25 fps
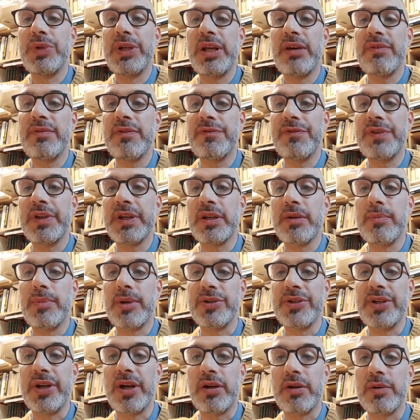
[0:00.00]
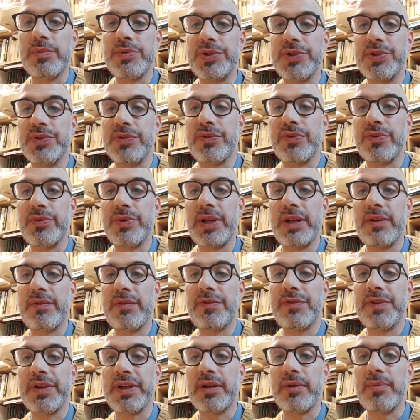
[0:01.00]
never think about the Arab Jews. We
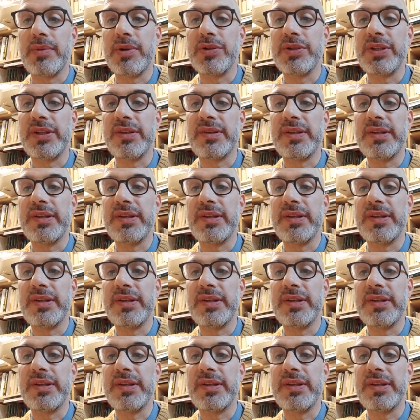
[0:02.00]
never think about this